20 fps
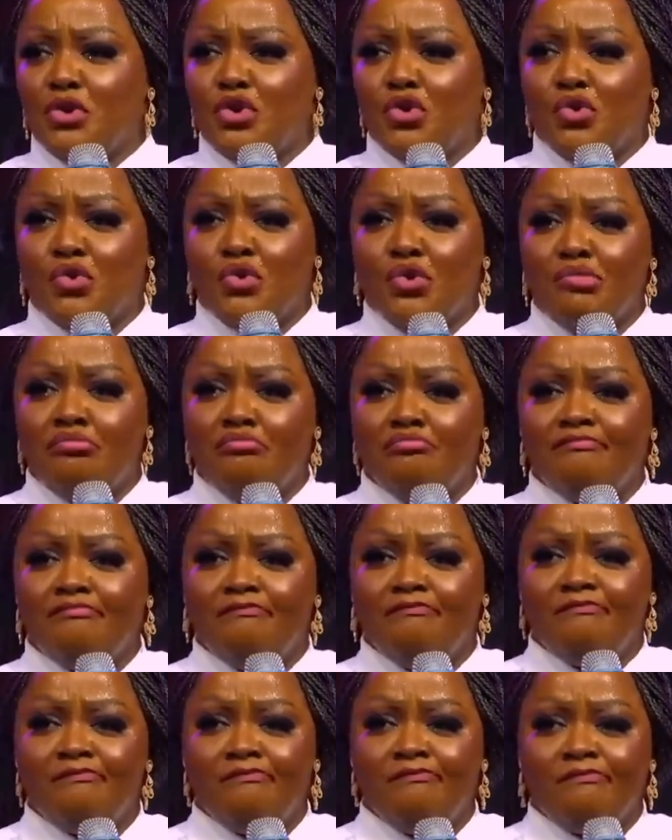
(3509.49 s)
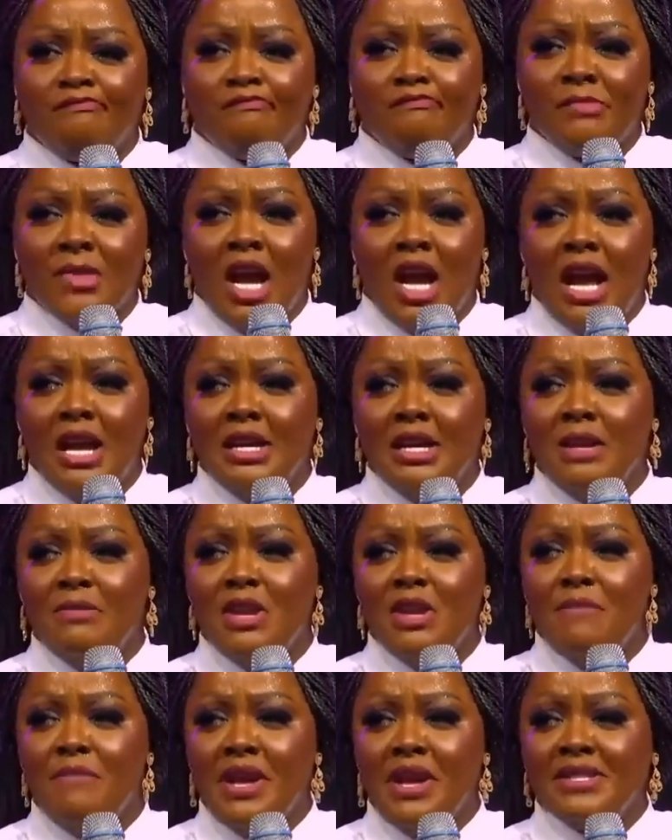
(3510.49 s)
school and give
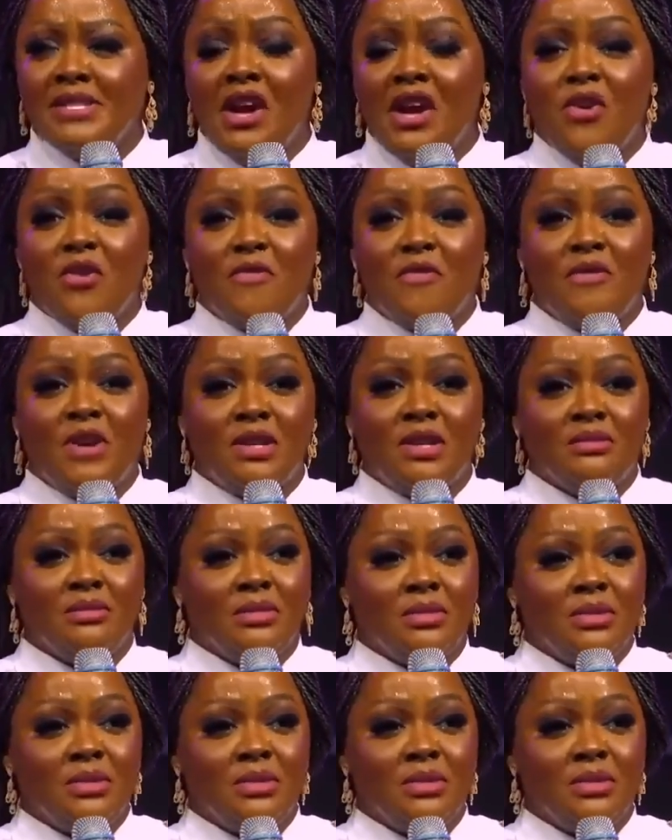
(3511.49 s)
me a better offer.